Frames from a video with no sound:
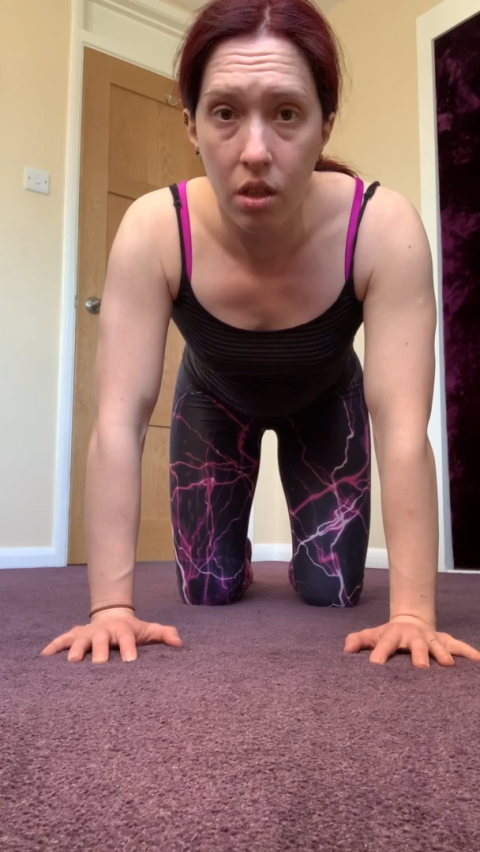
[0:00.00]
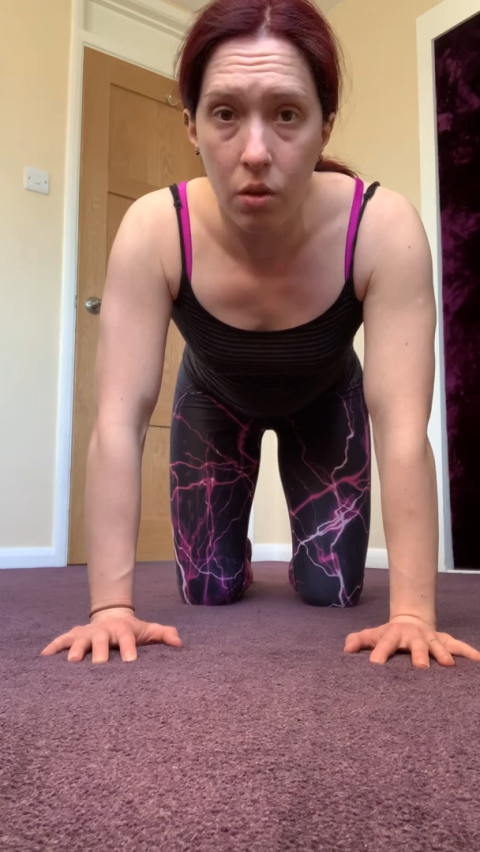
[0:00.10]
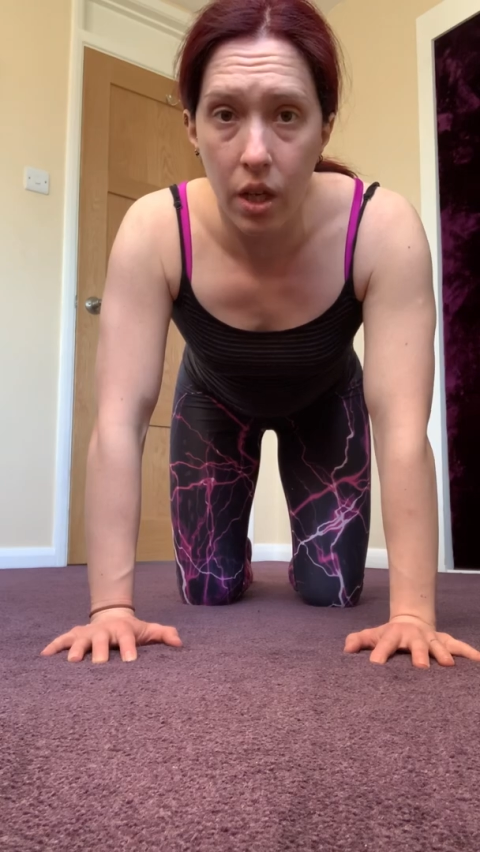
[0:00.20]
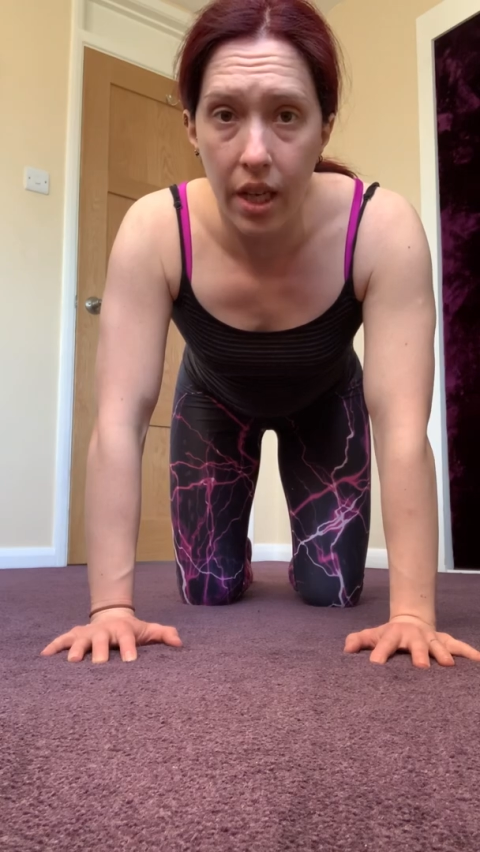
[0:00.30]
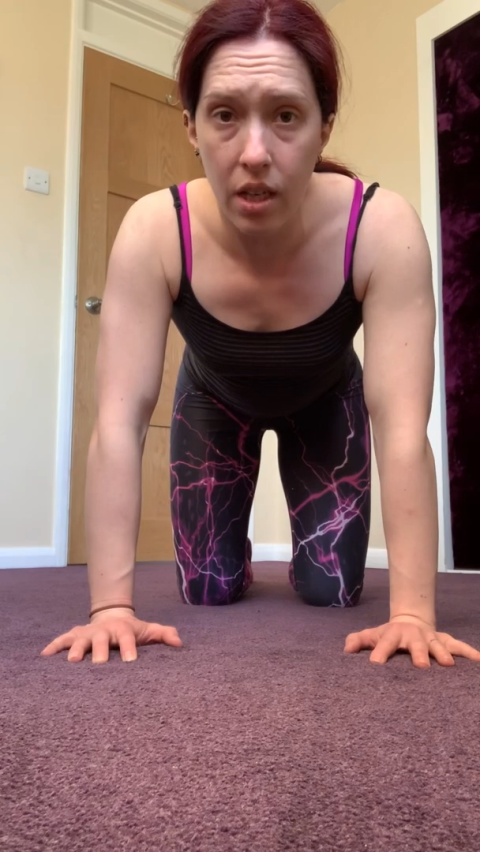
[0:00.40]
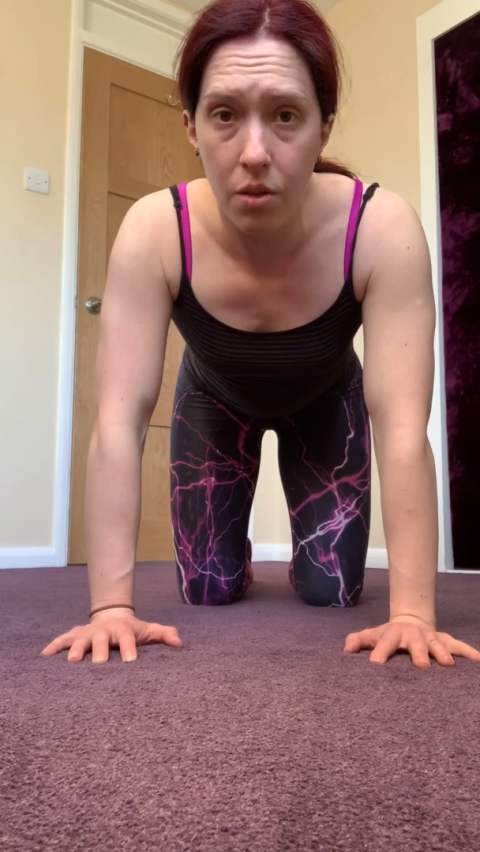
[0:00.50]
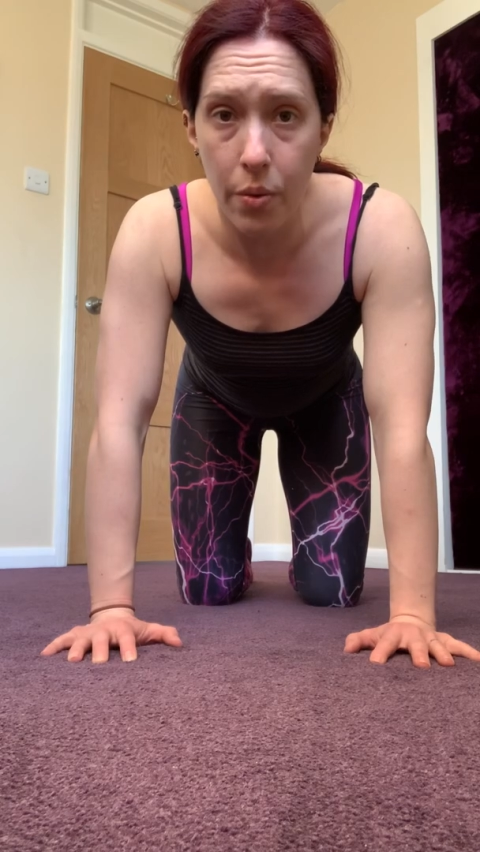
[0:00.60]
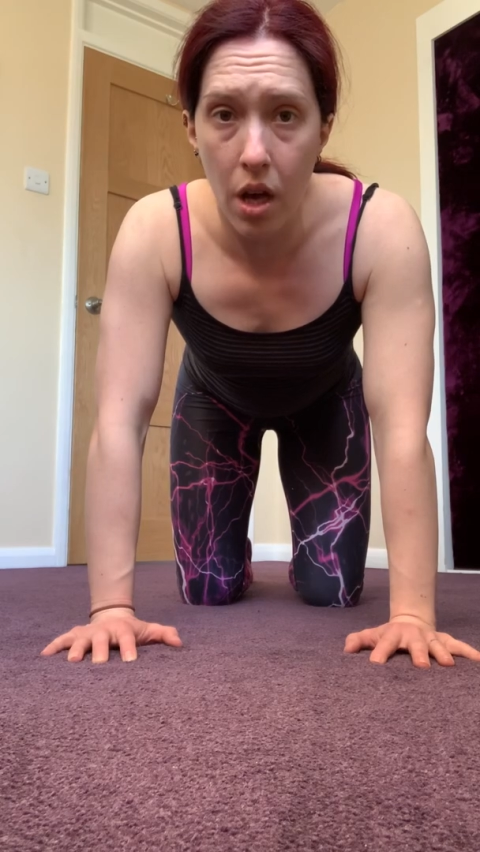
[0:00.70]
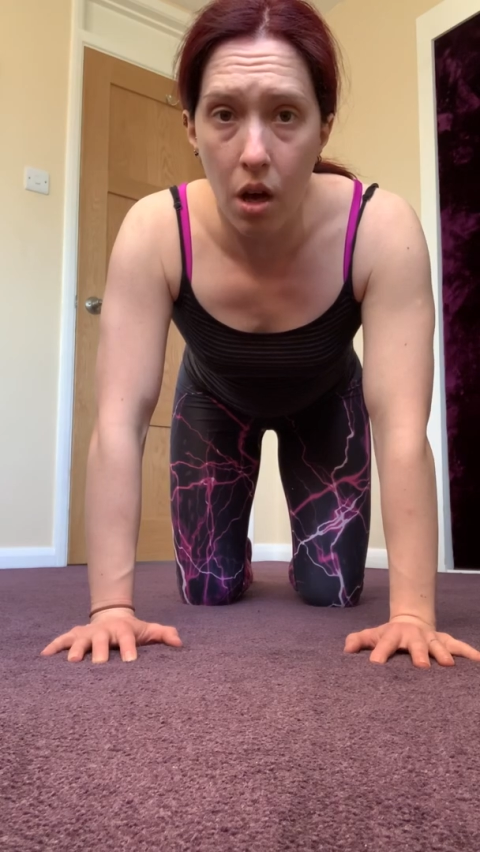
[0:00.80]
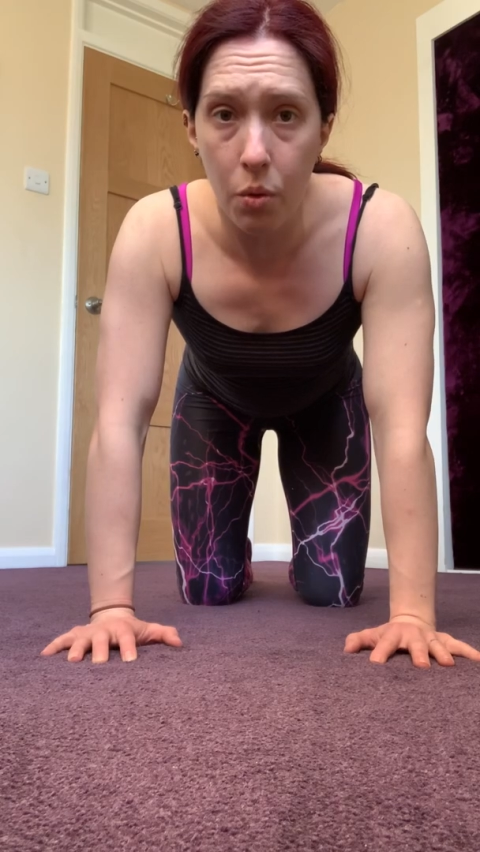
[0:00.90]
Okay, so
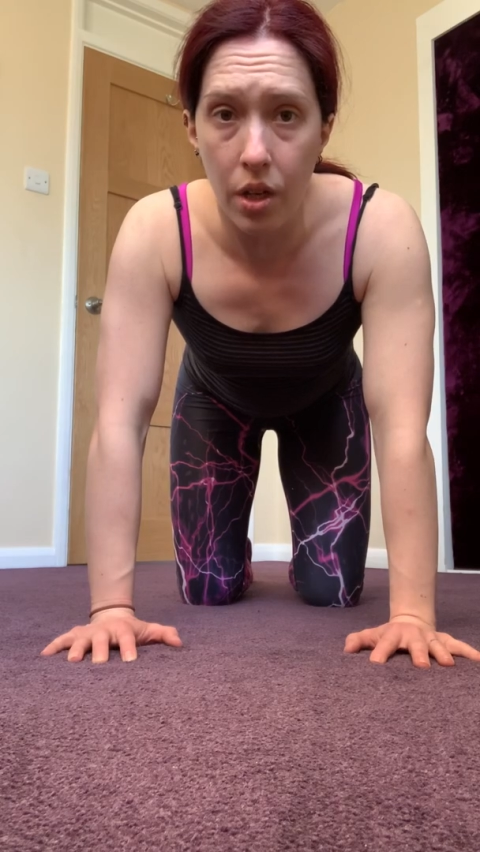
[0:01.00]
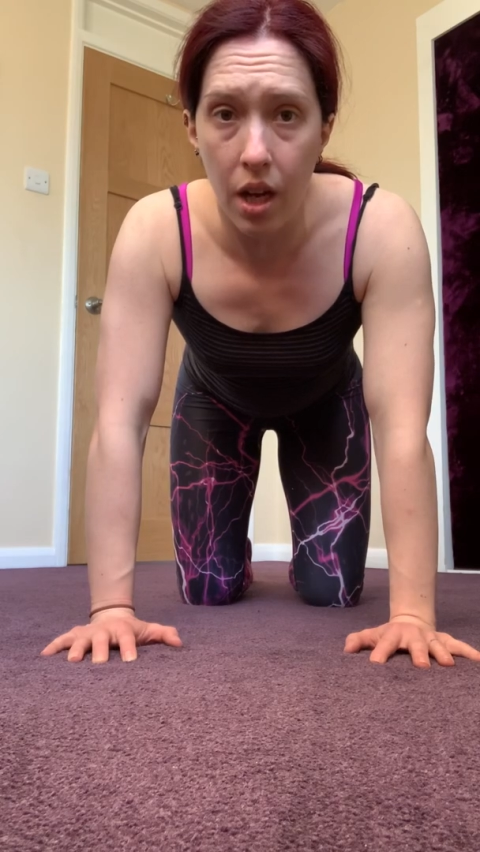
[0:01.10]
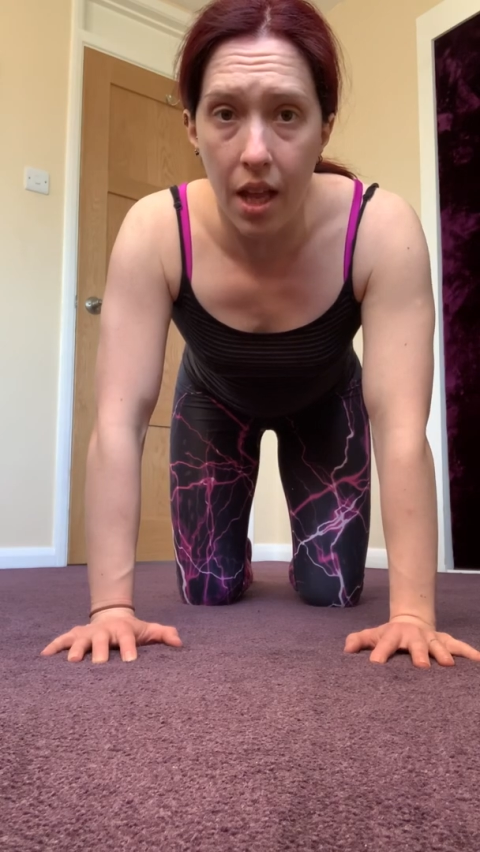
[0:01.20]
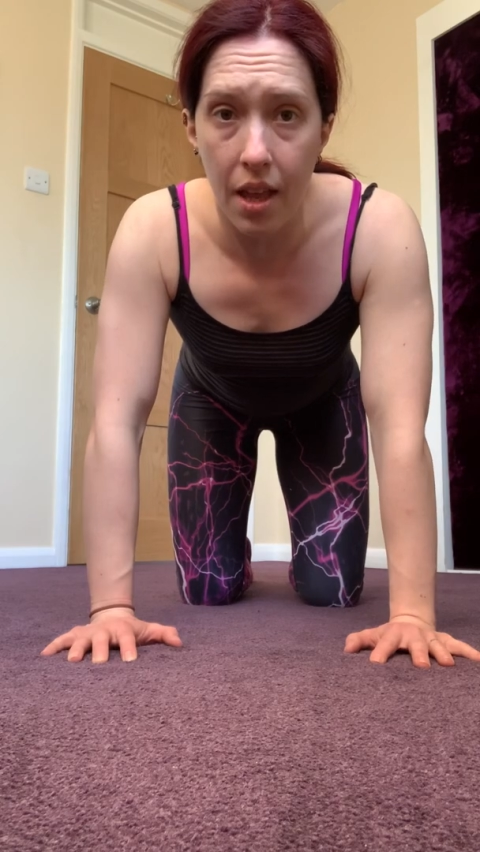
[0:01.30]
we hold it like